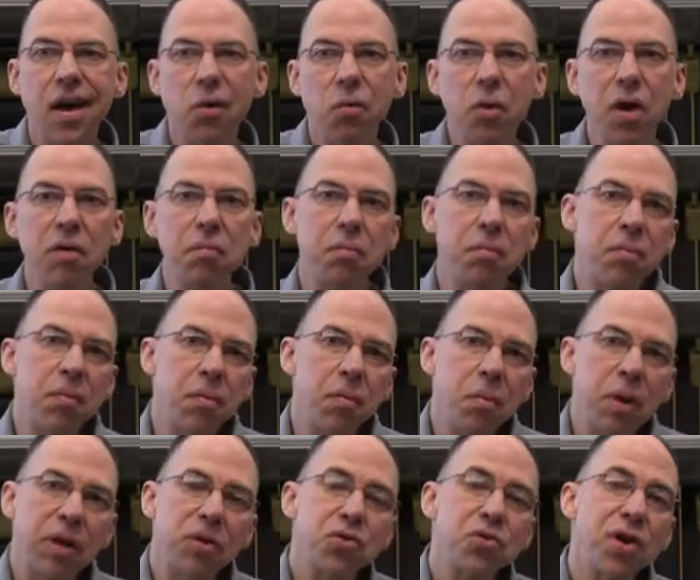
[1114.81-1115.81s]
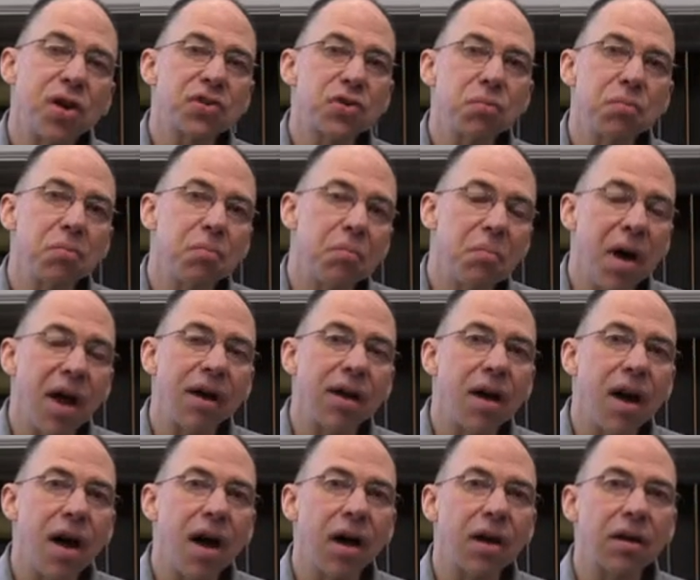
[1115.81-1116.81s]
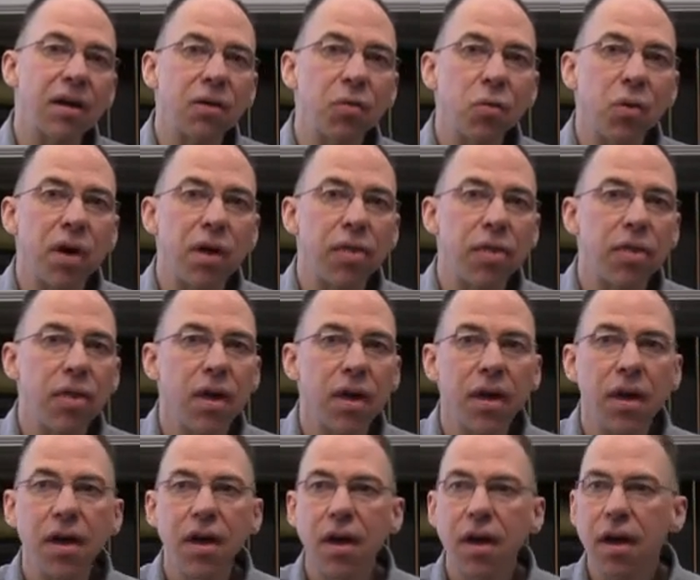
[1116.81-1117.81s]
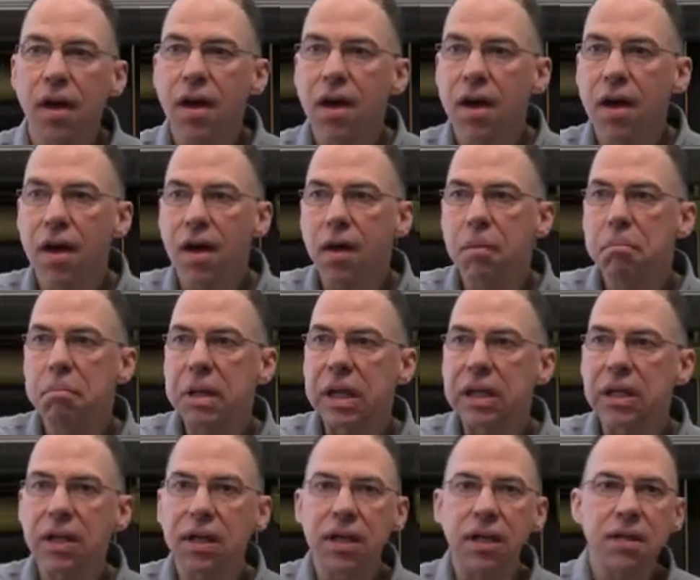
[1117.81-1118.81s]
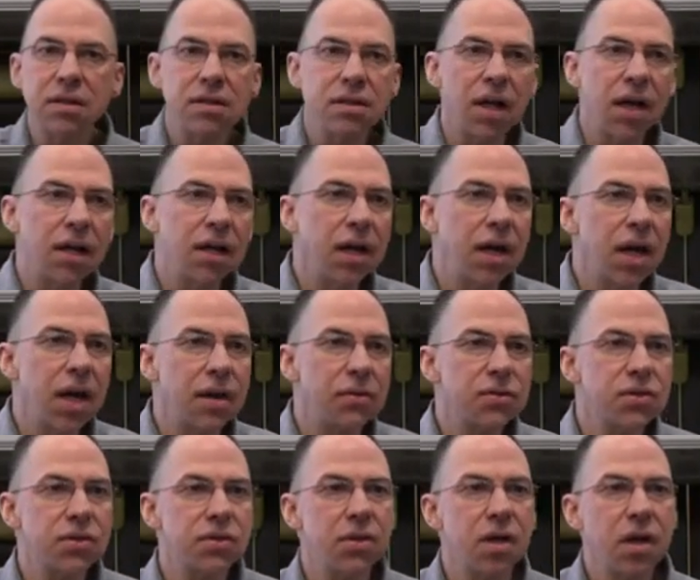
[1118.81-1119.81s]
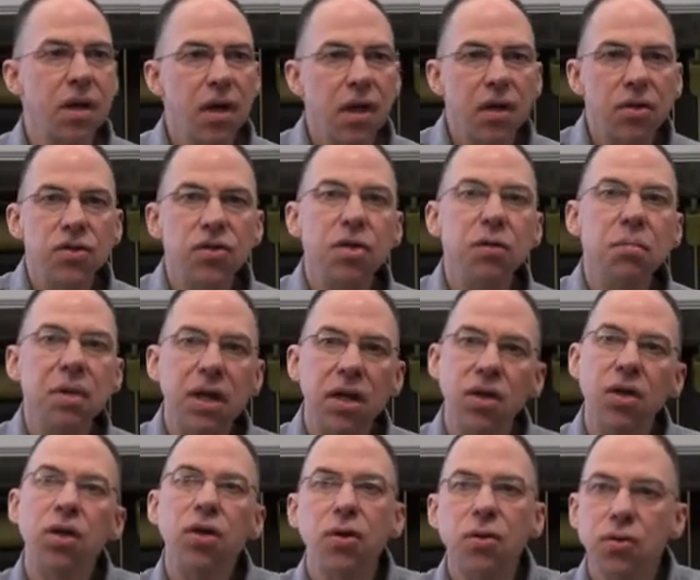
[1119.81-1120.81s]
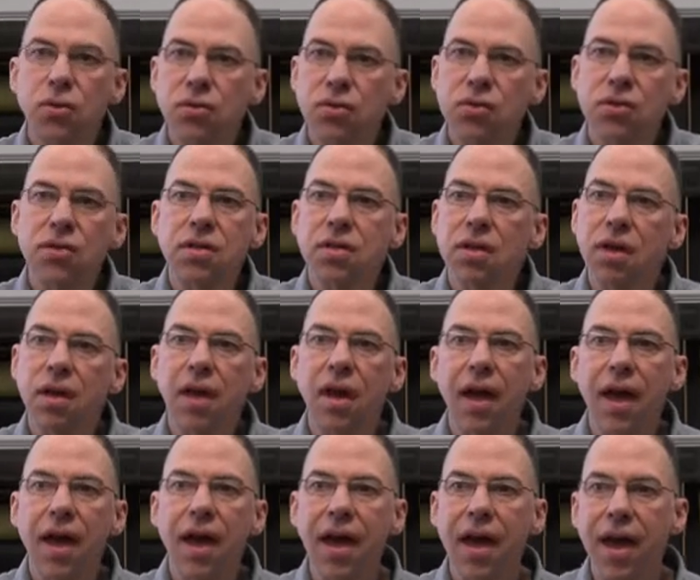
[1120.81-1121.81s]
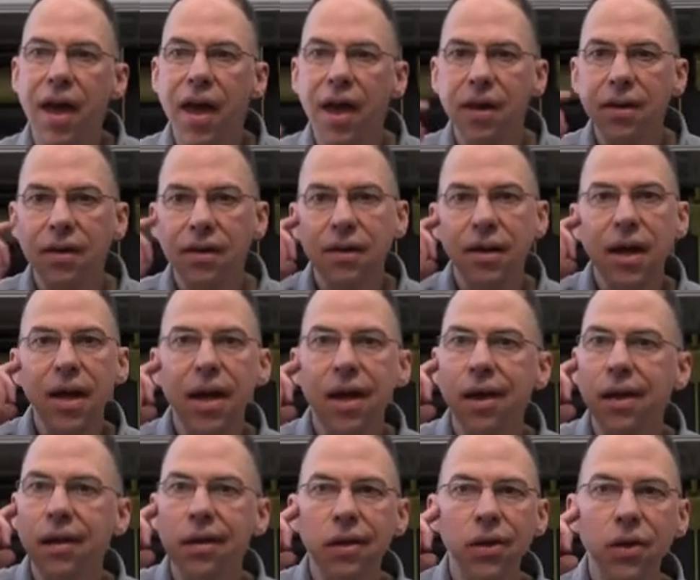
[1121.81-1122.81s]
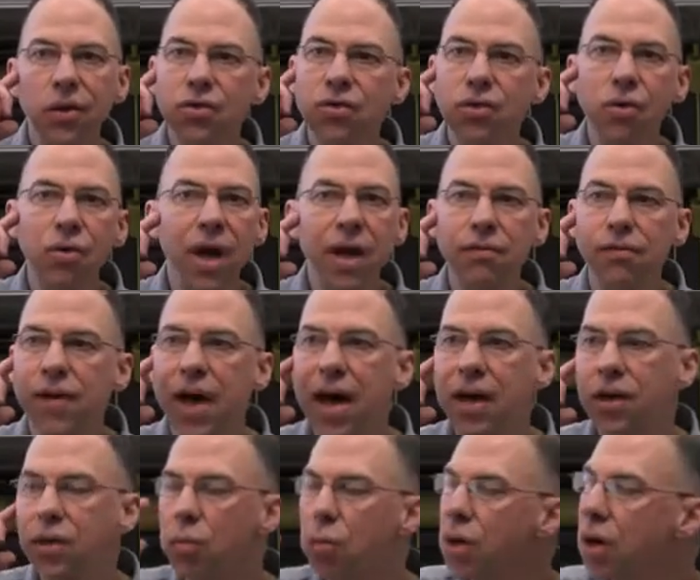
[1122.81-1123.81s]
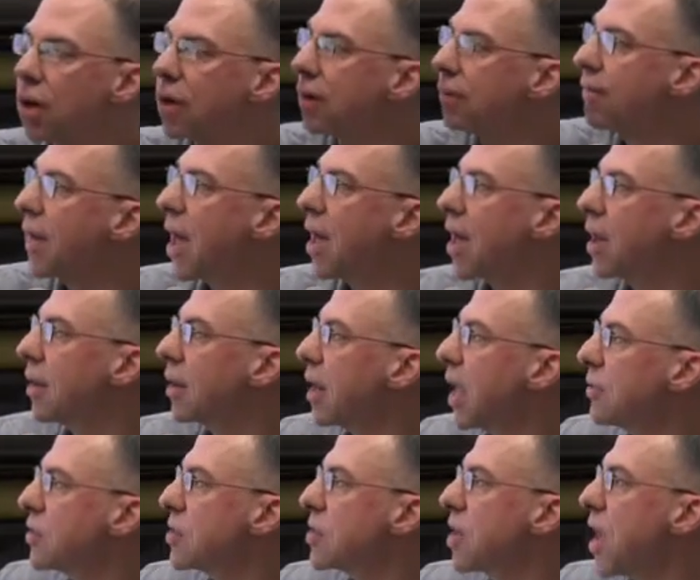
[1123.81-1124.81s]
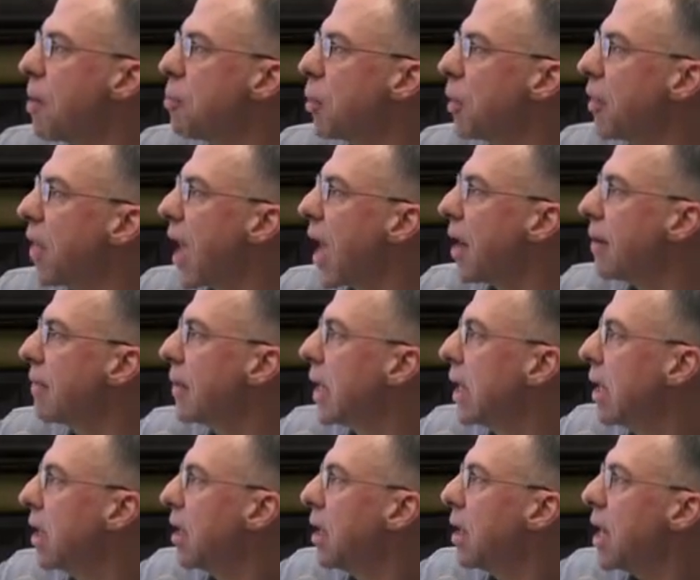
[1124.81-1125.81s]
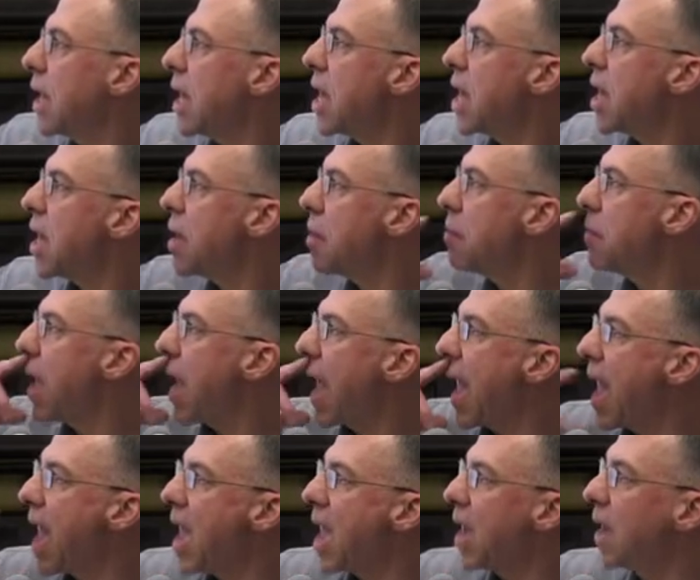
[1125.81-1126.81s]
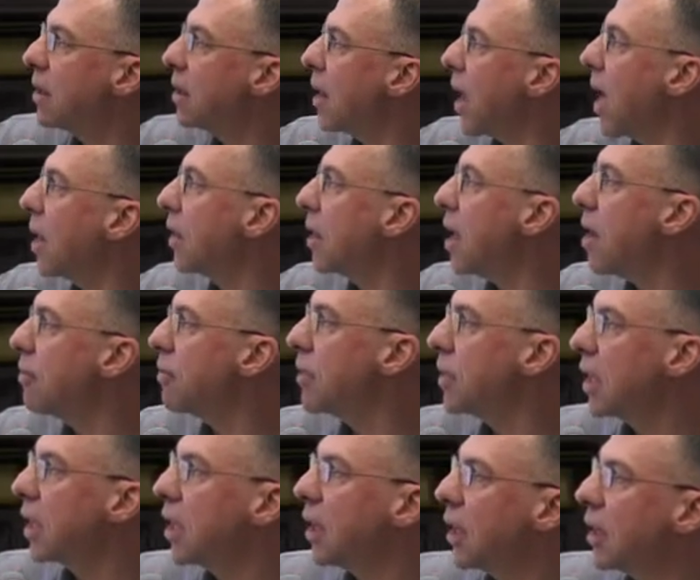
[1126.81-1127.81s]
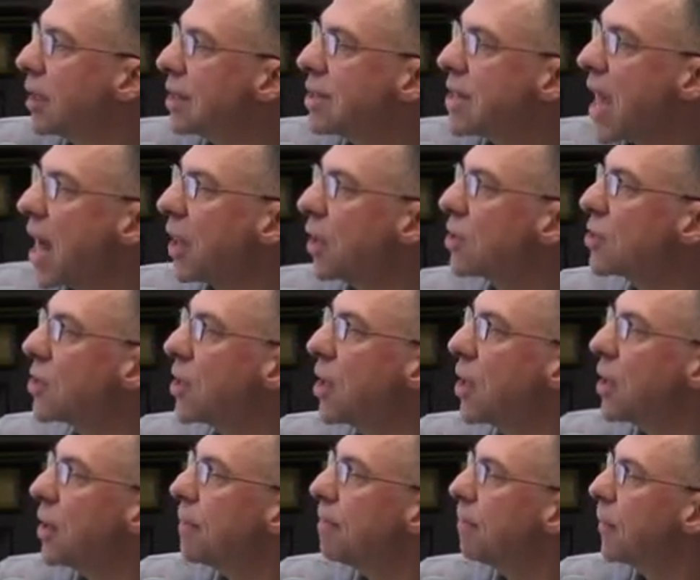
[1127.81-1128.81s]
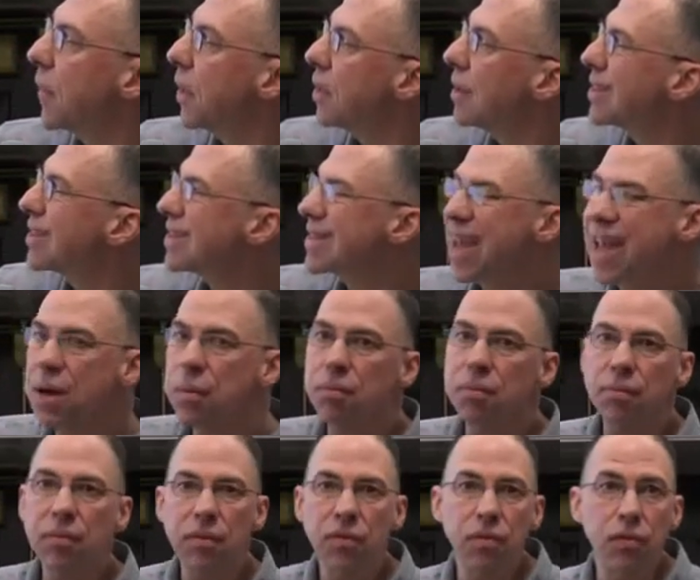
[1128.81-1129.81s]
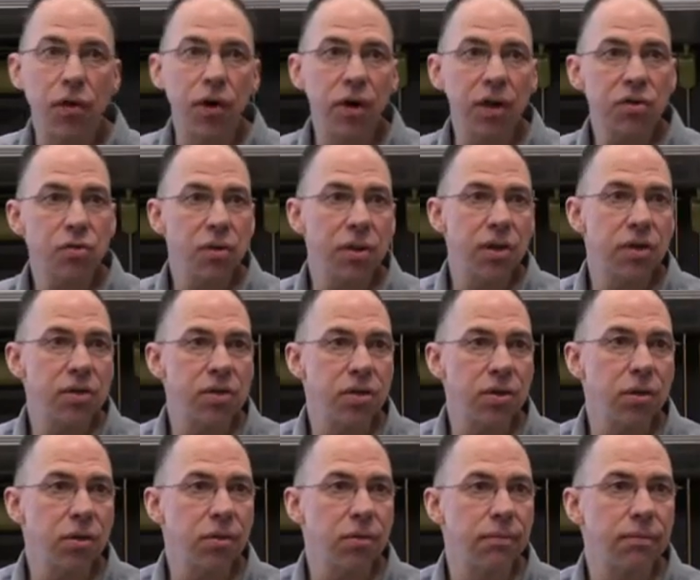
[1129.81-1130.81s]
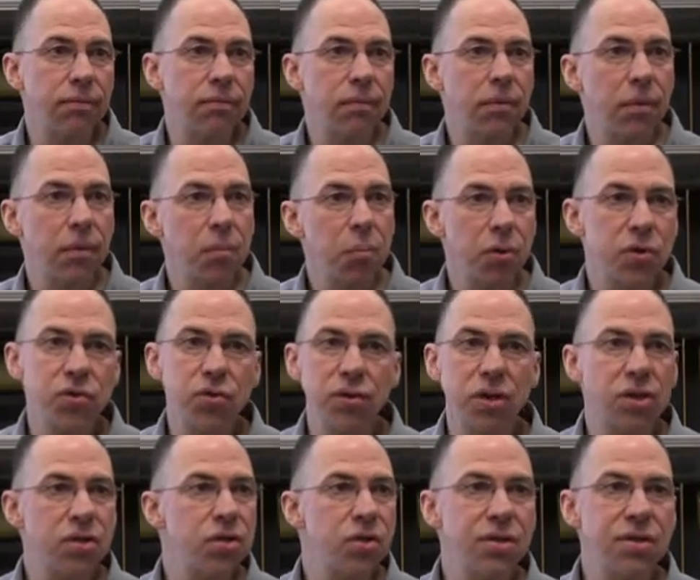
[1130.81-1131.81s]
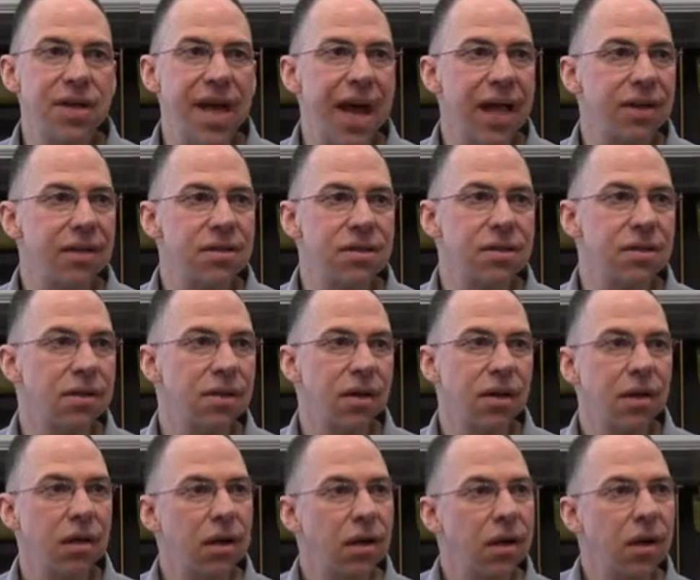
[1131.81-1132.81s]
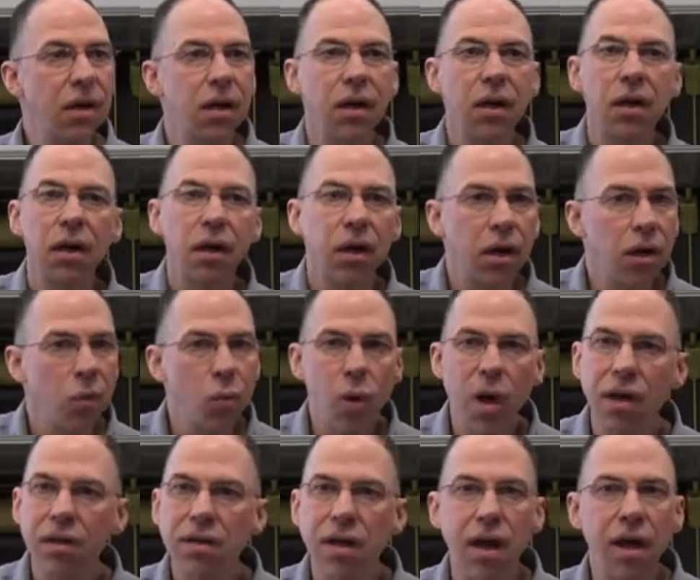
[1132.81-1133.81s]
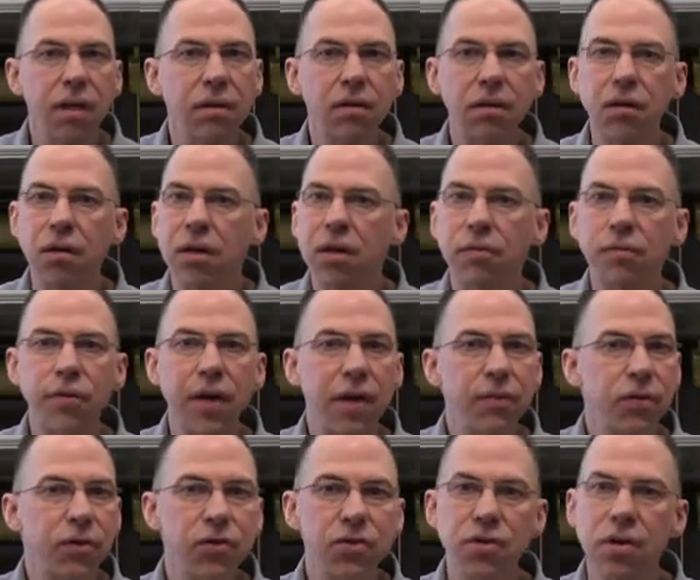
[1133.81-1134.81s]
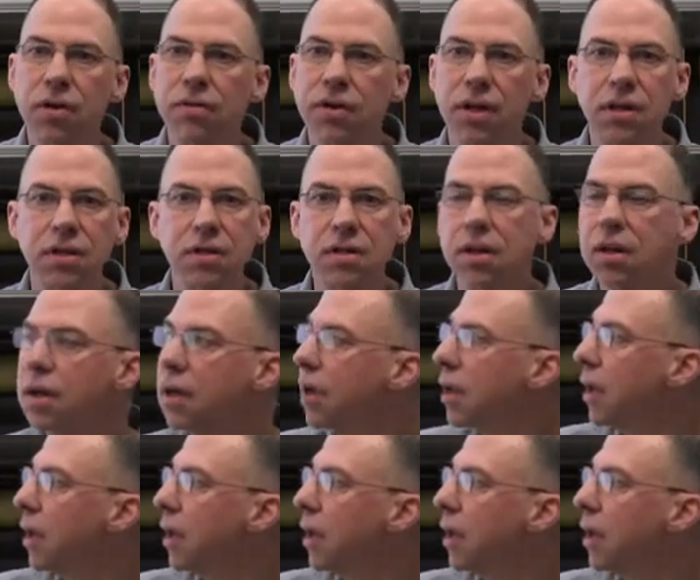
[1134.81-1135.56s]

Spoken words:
we have been entrusted by God with abilities and gifts to be used. And there's great value in work. I'll have to stop with that. And I love the italics here. Same verdict with the 2. Person with the 2 talents. Well done, good and faithful servant.